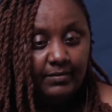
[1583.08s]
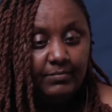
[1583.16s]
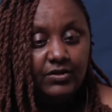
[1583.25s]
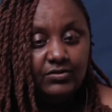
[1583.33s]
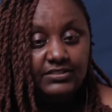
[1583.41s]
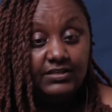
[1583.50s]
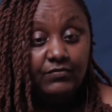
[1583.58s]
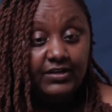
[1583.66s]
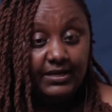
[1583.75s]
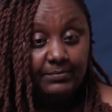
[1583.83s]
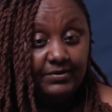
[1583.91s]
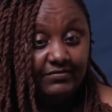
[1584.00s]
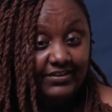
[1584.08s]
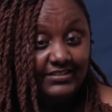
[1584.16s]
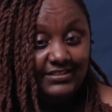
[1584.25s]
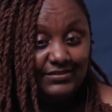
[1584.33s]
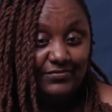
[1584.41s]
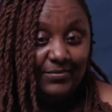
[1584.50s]
Because if we can
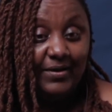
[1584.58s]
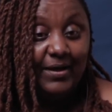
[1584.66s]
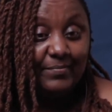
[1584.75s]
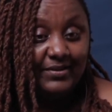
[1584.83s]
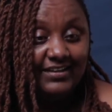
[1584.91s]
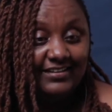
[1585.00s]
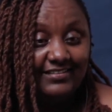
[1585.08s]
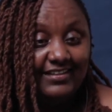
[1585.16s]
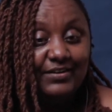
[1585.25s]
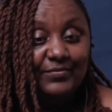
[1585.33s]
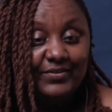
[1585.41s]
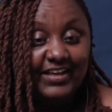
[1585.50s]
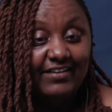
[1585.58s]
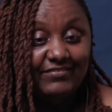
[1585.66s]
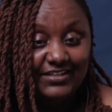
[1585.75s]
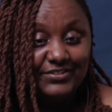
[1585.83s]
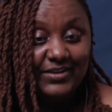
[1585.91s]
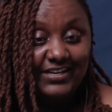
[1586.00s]
prevent it from happening, then we have
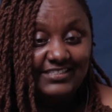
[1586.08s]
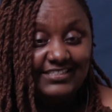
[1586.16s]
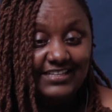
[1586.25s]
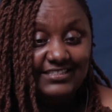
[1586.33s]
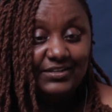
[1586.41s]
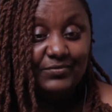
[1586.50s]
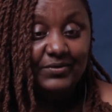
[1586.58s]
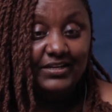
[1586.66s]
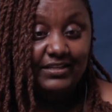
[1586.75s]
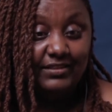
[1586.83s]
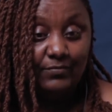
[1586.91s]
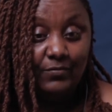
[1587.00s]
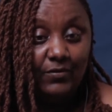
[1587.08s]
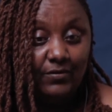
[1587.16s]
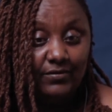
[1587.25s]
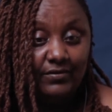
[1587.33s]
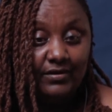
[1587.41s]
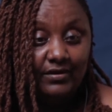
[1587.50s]
actually started winning the
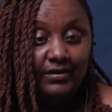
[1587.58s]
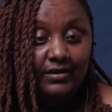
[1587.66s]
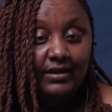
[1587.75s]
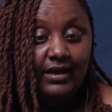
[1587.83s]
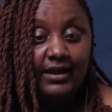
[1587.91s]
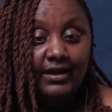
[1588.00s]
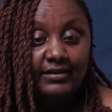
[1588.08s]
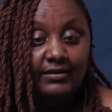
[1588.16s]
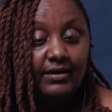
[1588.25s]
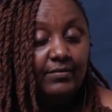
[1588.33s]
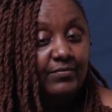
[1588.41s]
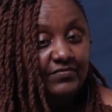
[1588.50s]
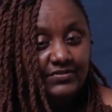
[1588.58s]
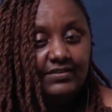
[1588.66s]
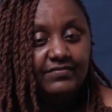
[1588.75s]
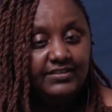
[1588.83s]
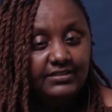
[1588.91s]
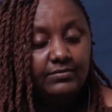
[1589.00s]
war. And
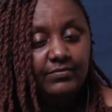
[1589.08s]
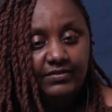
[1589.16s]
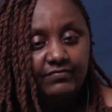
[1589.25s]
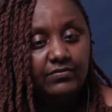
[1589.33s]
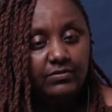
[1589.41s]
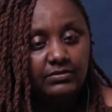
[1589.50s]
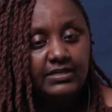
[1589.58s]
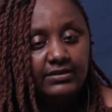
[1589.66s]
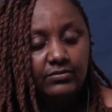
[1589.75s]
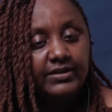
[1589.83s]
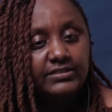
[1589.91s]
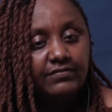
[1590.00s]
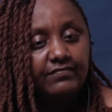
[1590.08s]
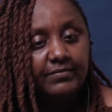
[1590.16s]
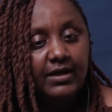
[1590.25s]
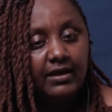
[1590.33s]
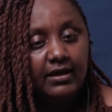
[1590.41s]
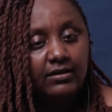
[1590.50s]
we've done quite
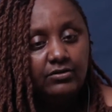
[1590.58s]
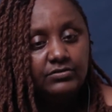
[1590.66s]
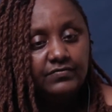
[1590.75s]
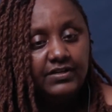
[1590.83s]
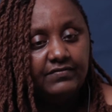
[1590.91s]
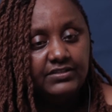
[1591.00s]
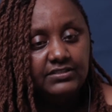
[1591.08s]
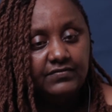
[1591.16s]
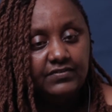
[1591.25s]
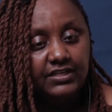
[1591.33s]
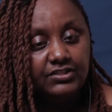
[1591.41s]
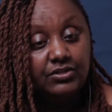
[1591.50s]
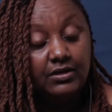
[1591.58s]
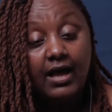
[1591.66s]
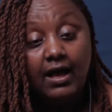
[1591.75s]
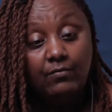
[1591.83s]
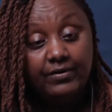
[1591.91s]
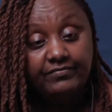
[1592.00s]
a lot of diversification.
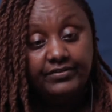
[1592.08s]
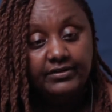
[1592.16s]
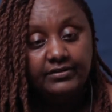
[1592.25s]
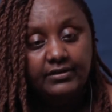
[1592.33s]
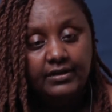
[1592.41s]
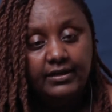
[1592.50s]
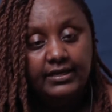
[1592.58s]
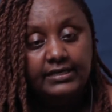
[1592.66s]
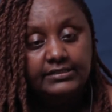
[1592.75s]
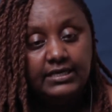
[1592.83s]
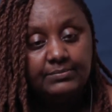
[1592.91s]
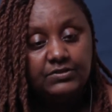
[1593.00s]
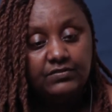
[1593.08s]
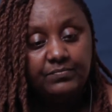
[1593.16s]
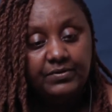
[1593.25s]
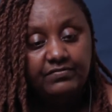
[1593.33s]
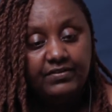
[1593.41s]
However, in terms of